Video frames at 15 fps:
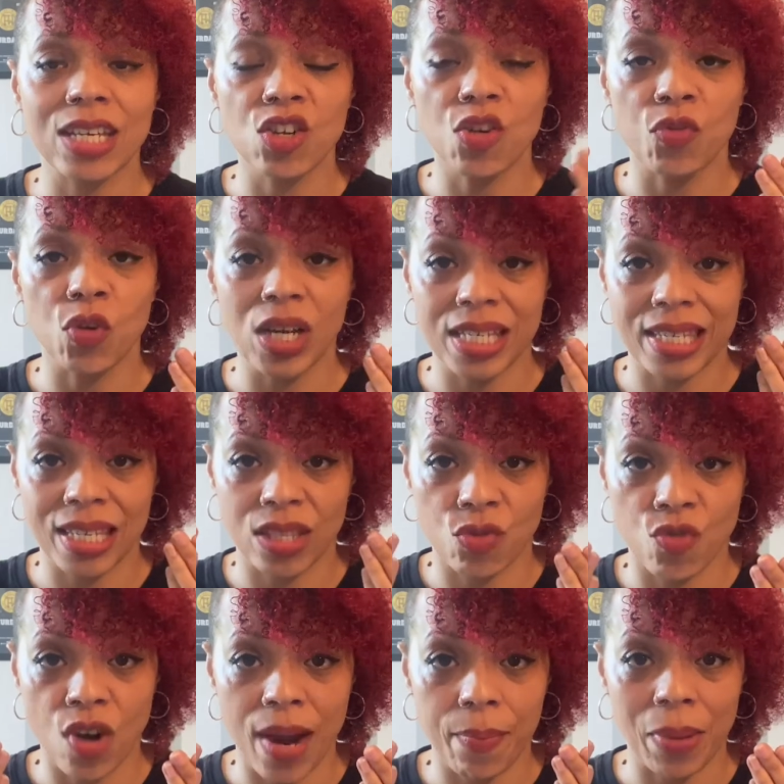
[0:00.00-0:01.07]
your voice in the
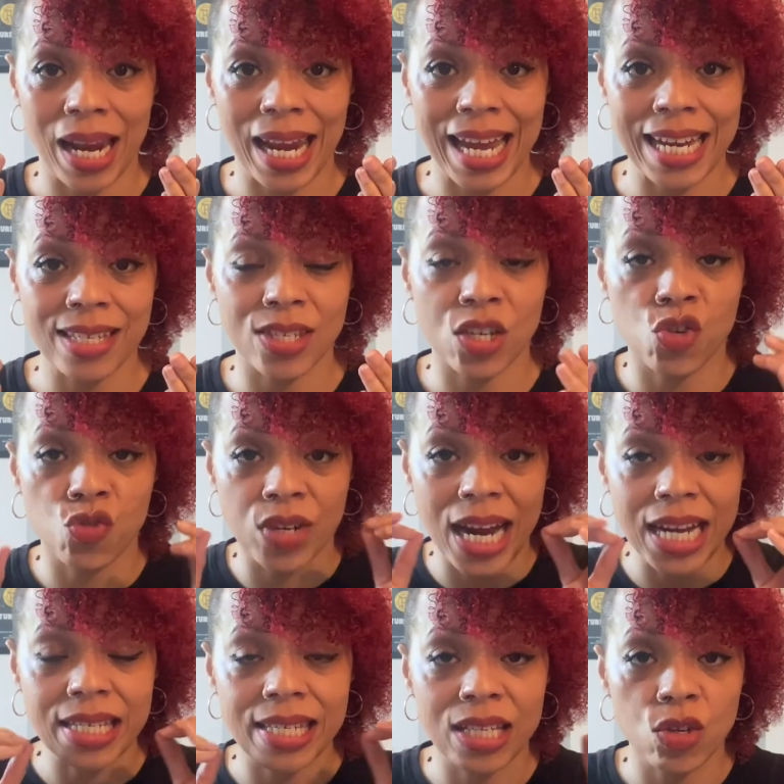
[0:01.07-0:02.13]
right place,
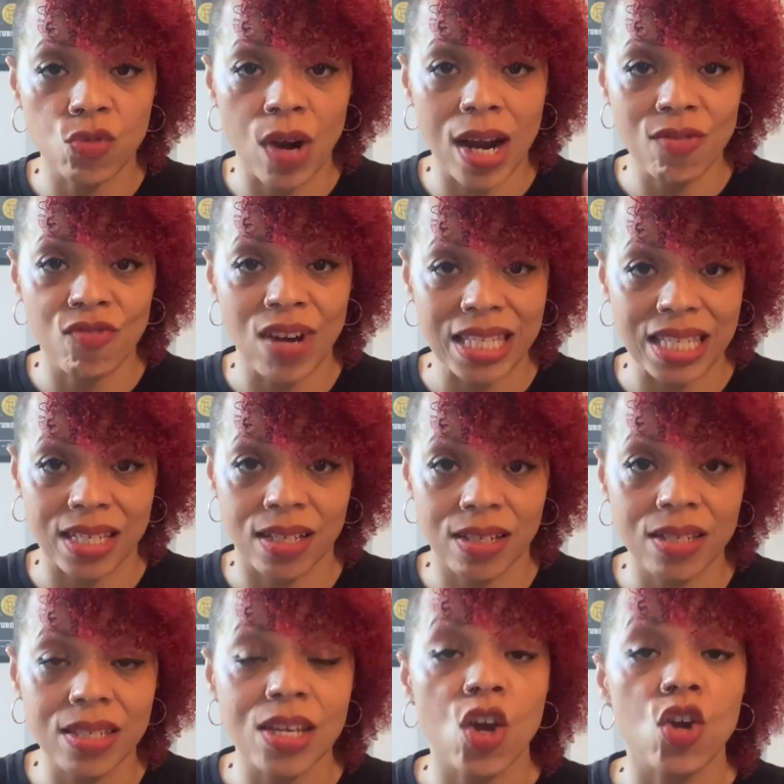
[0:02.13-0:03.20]
creating the right
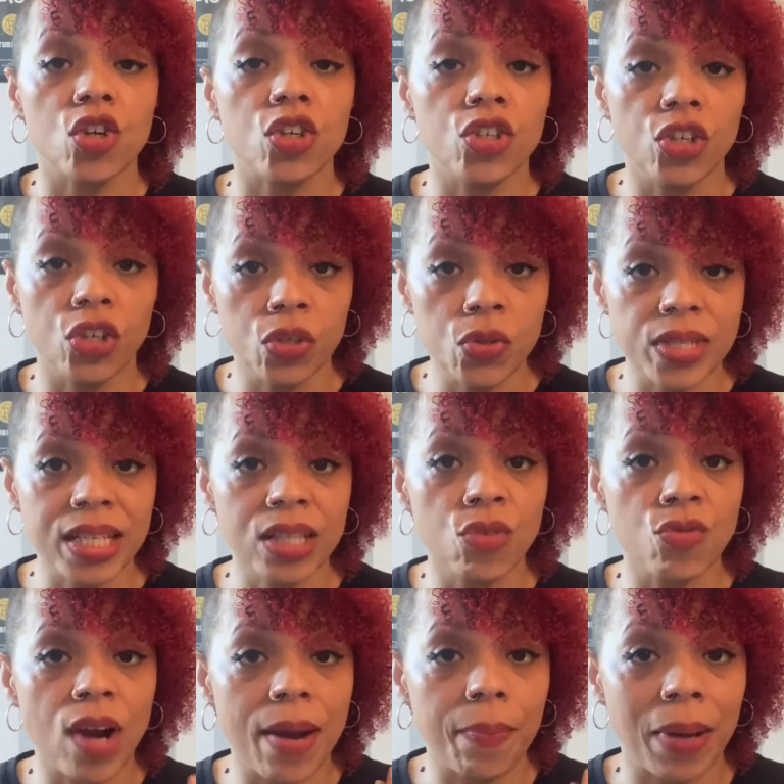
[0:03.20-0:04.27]
resonance, using the
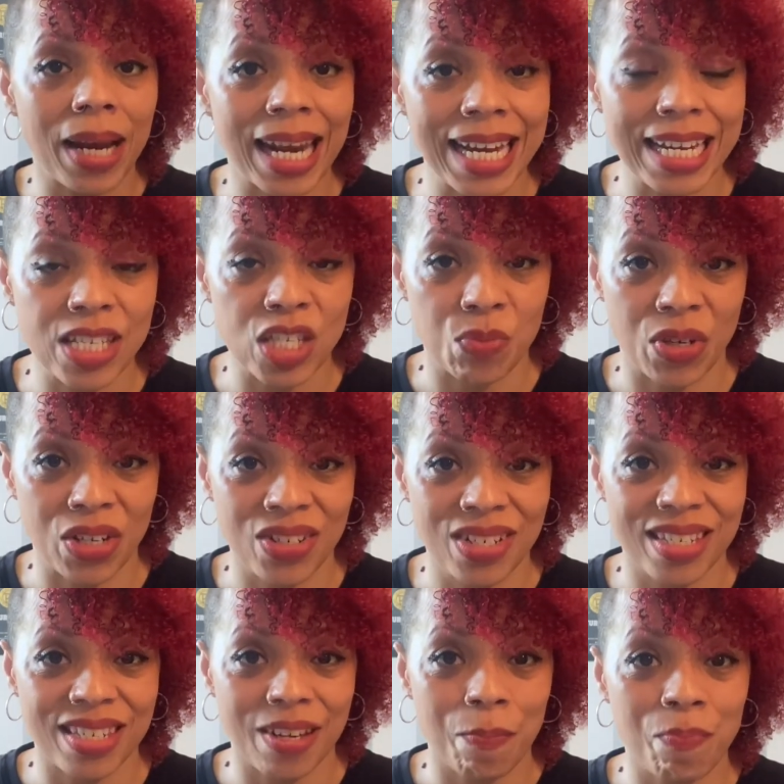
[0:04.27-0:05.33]
right
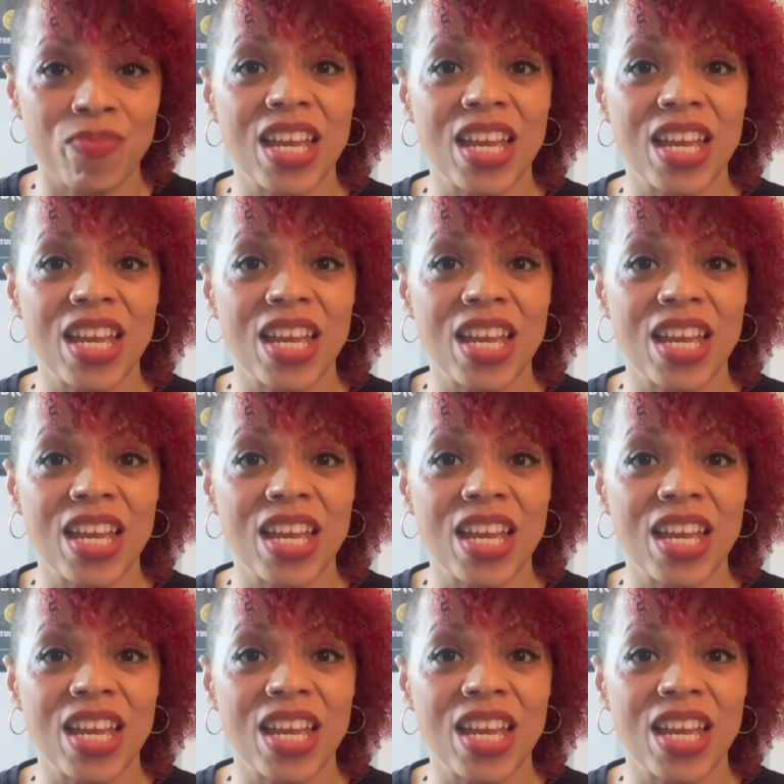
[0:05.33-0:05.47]
placement,